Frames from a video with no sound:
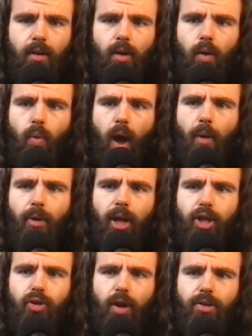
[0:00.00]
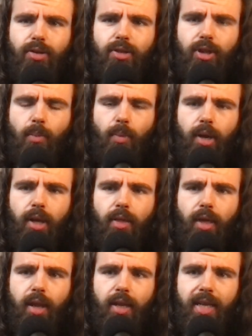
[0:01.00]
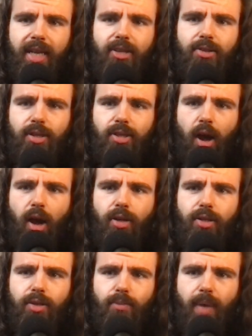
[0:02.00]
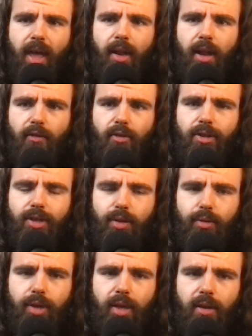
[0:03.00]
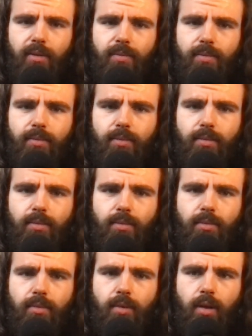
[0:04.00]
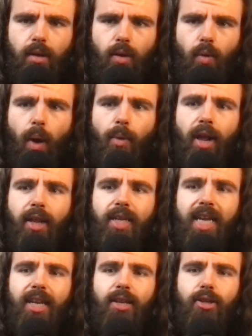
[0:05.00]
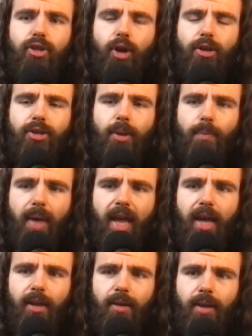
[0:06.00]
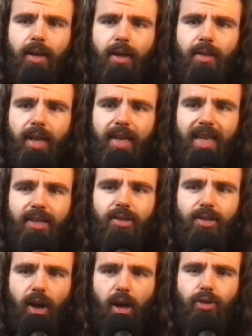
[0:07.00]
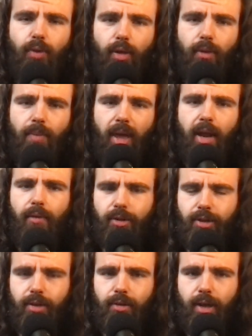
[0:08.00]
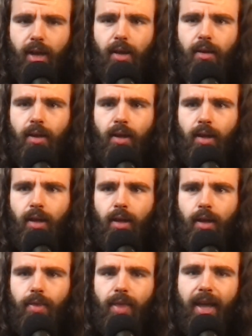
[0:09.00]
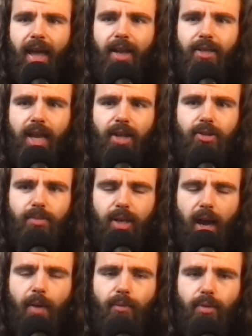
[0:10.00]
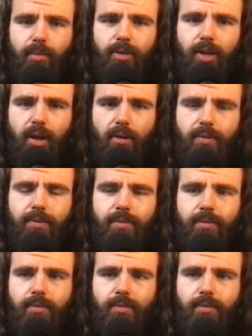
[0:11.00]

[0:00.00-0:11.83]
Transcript: Why would I trust somebody that needs to talk to men every single day? Why would I need to trust a man that needs to talk to other men every single day, that can't take some time for himself,